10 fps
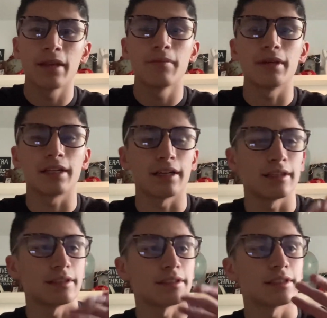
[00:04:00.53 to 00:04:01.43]

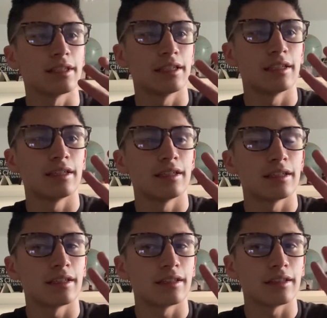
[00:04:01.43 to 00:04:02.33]
because
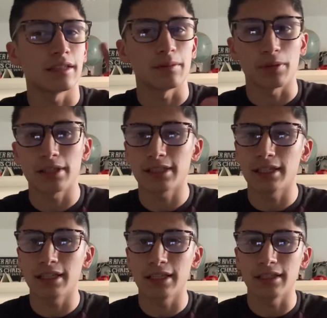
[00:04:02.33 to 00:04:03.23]
the
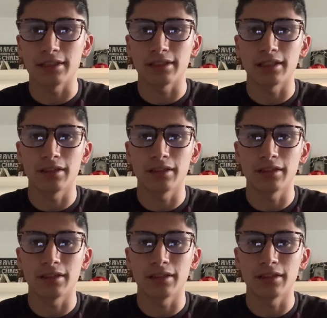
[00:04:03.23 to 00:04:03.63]
president is